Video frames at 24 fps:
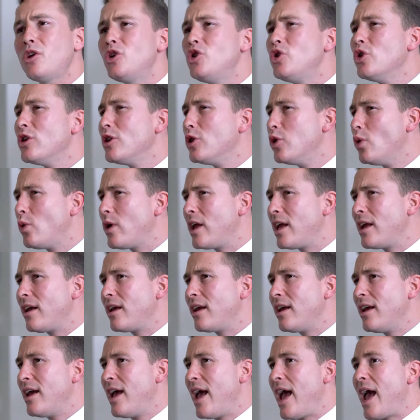to
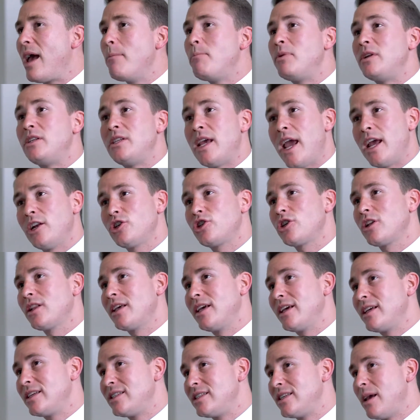looking and potentially
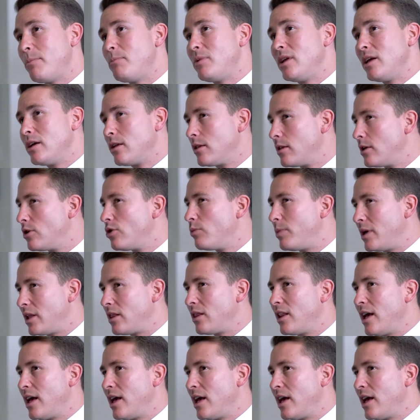accepting a little bit